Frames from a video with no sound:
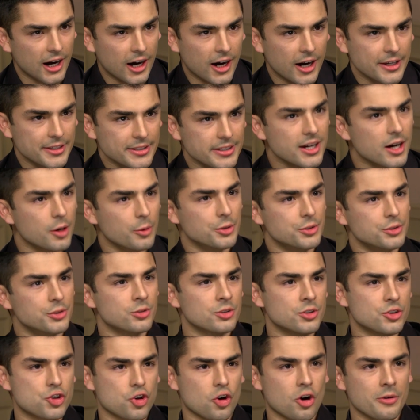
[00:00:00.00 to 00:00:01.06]
Yeah, we were
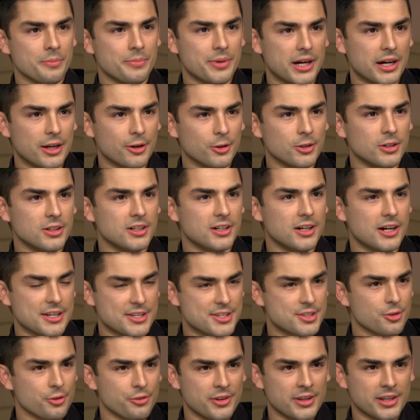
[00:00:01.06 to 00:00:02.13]
doing a charm battle. I
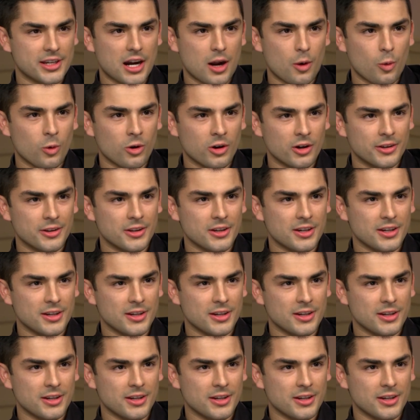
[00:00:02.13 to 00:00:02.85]
still think I won.